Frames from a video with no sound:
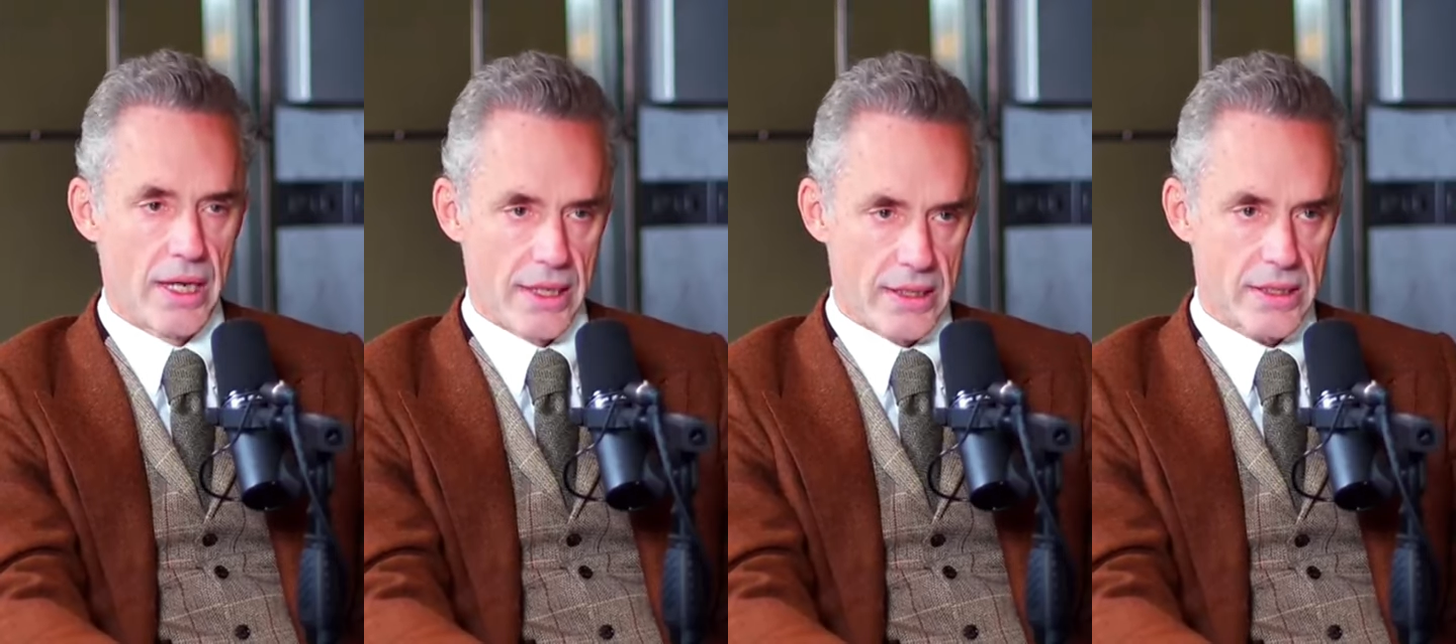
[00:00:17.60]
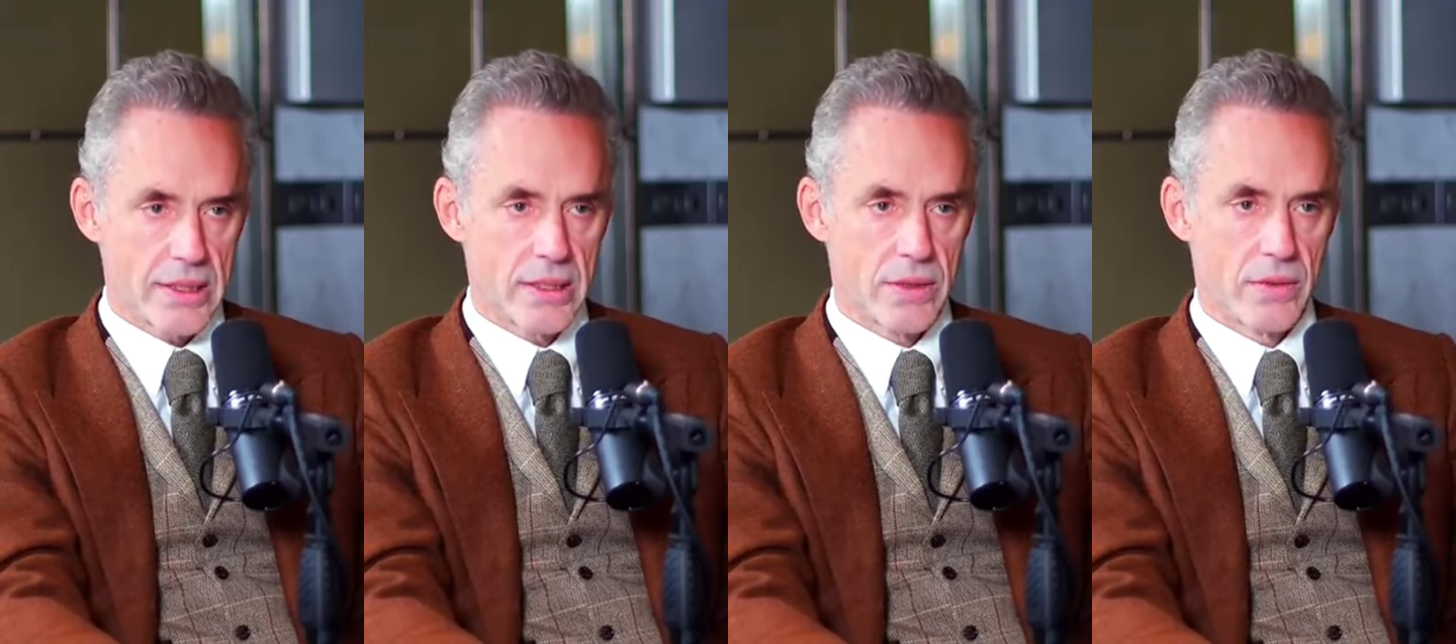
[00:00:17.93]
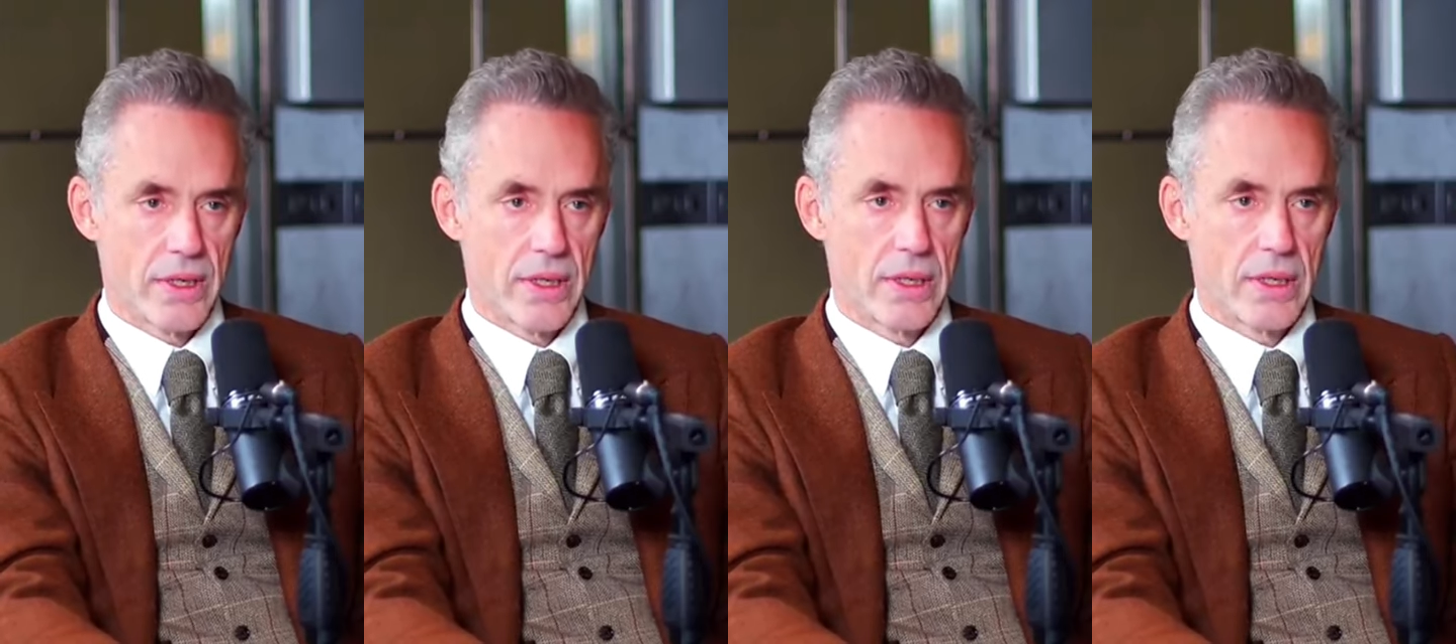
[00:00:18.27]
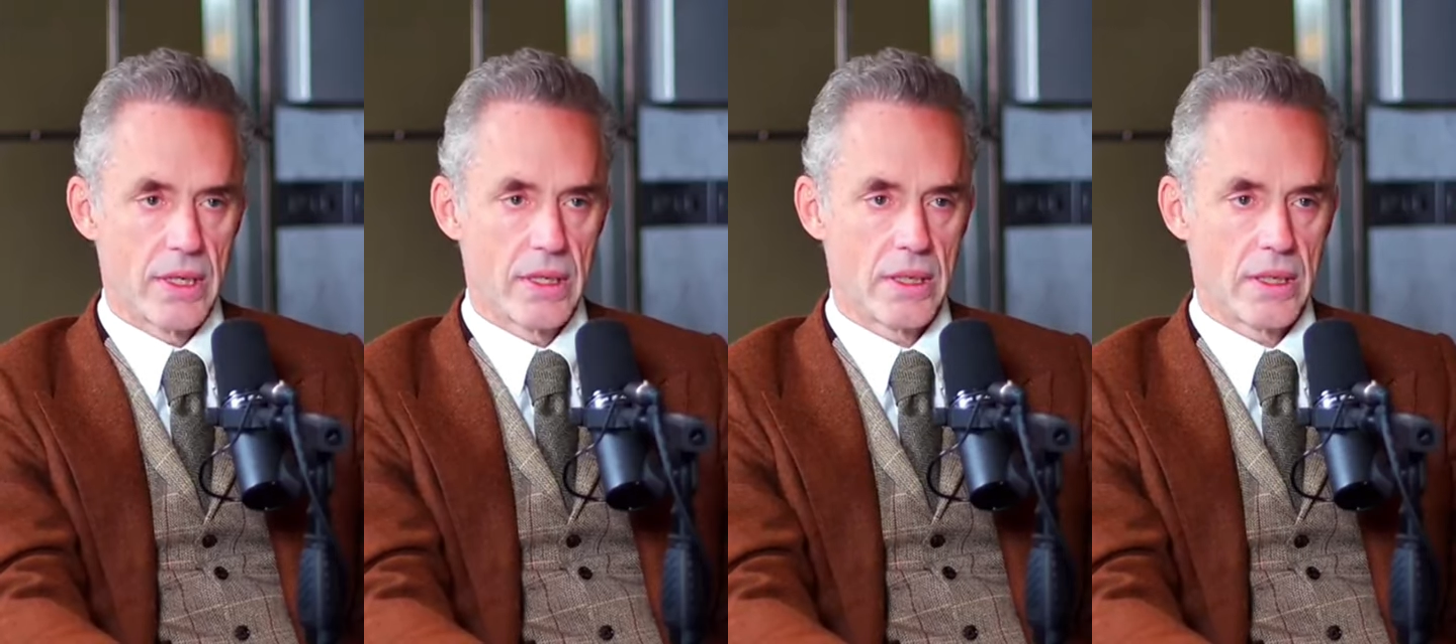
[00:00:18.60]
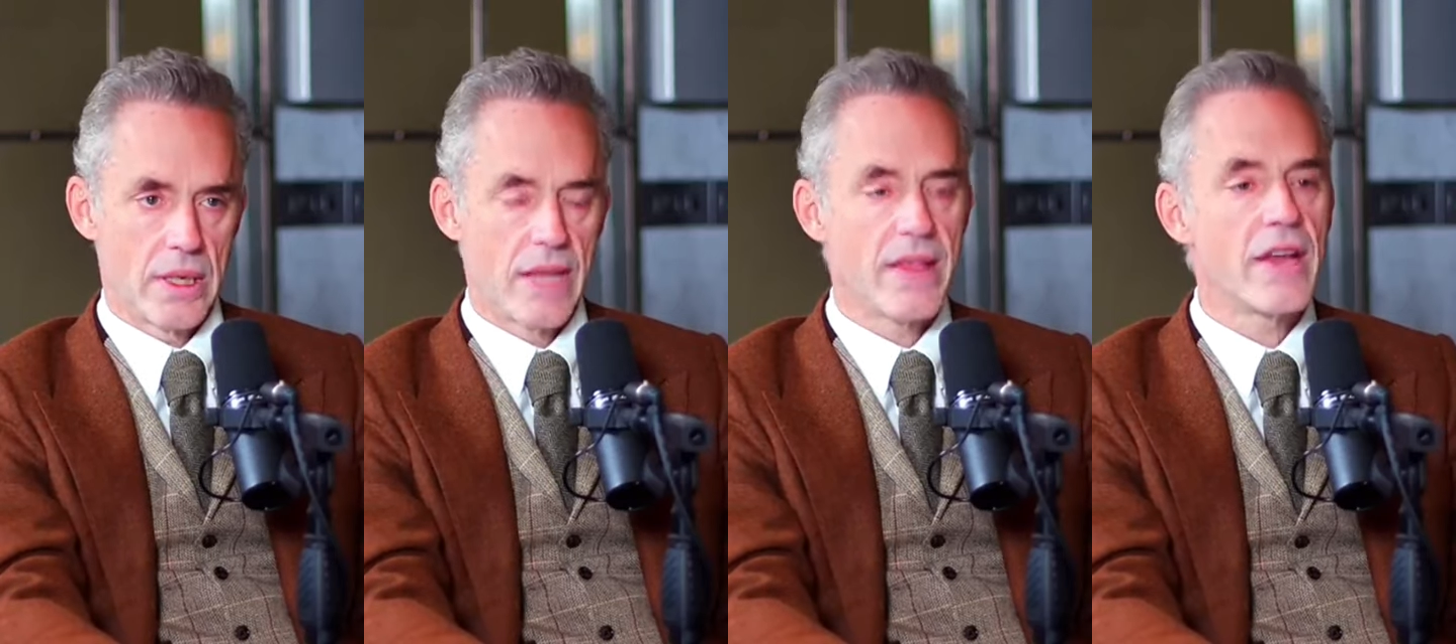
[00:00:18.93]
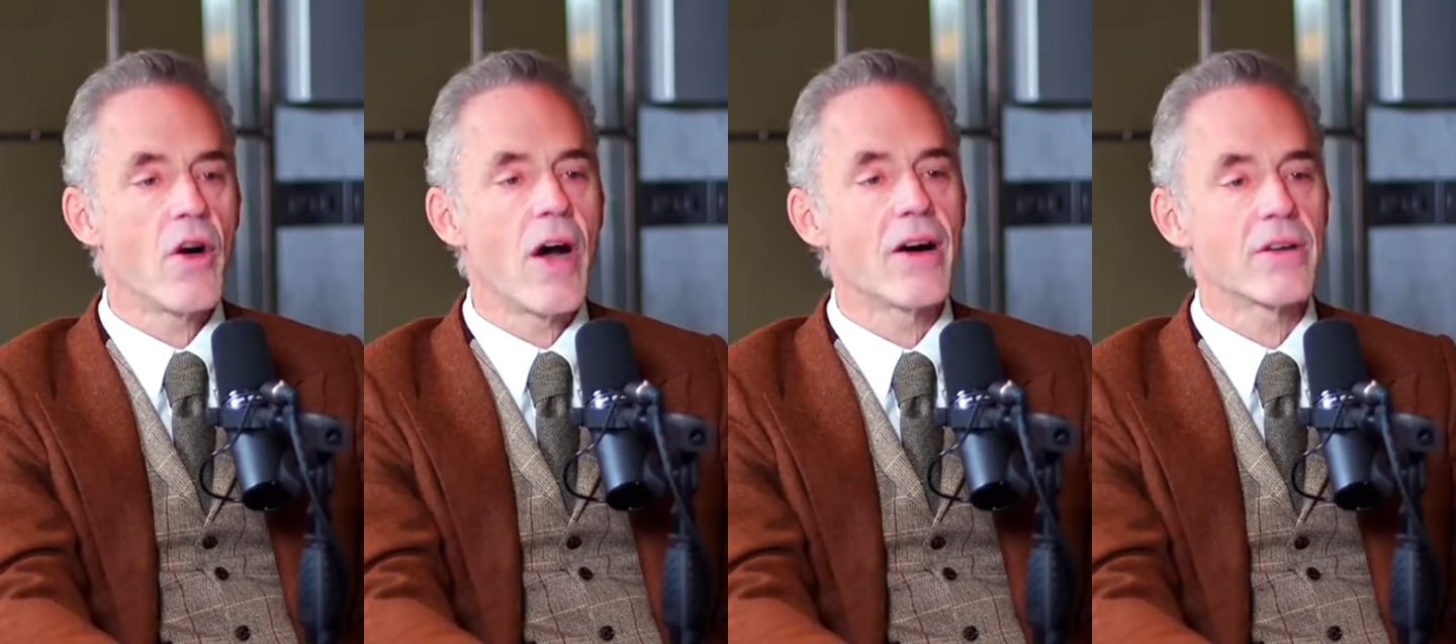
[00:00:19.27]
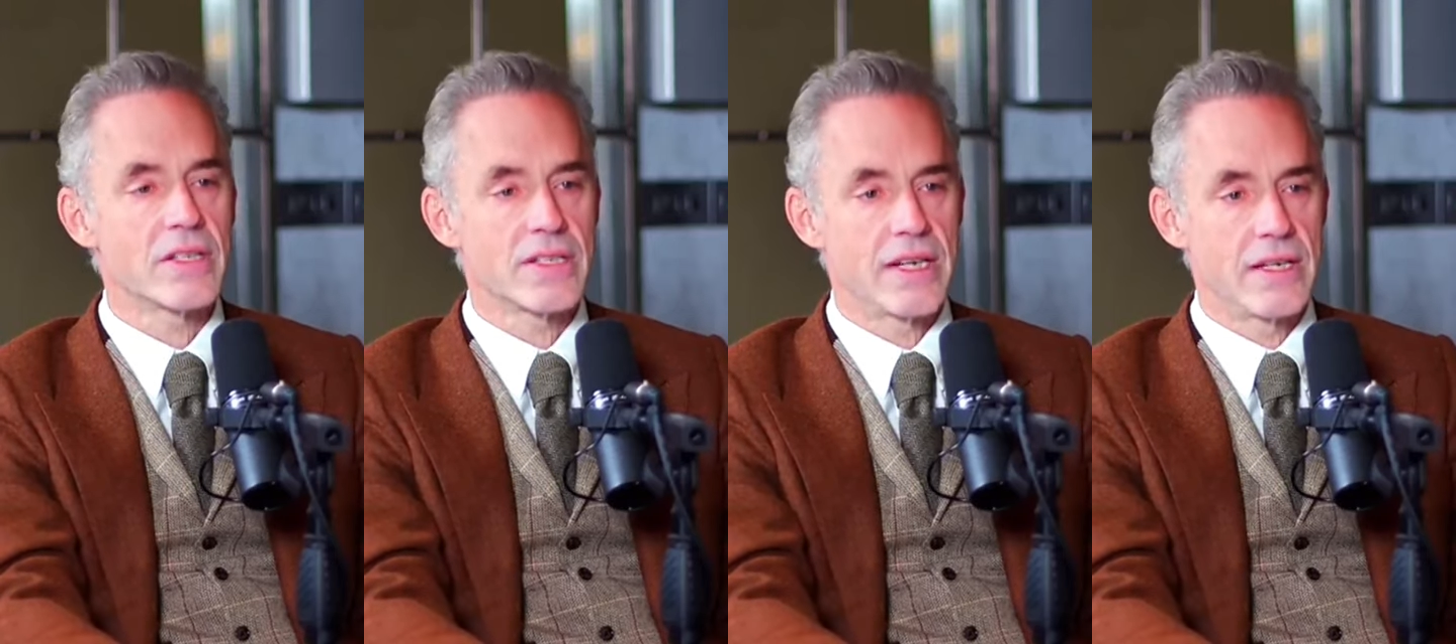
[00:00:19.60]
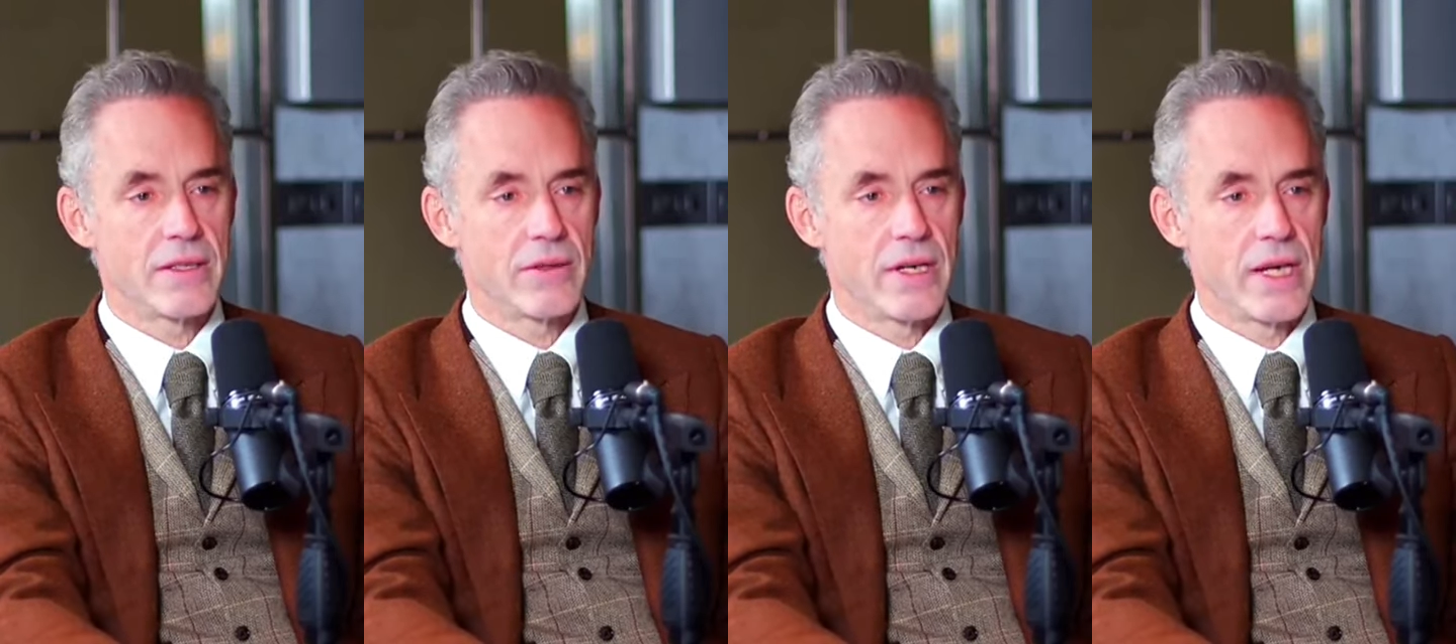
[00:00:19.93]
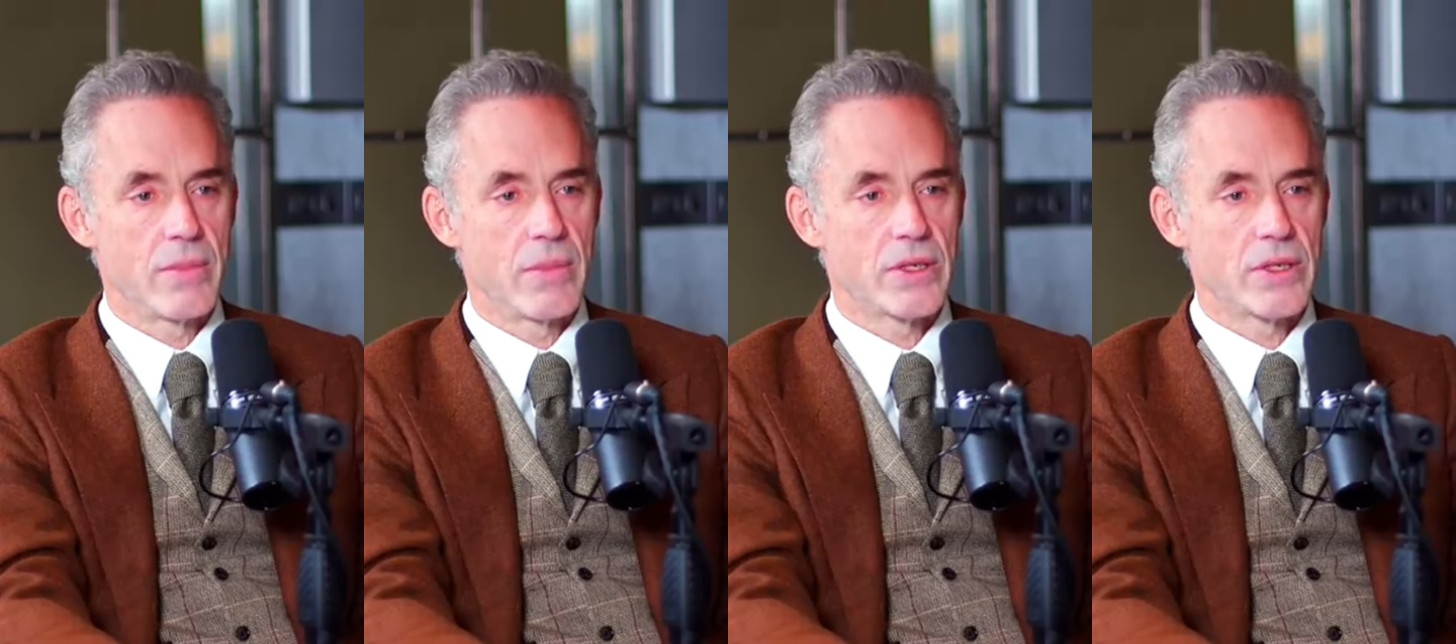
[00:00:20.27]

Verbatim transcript: I listen to it, and and they know how to say their name,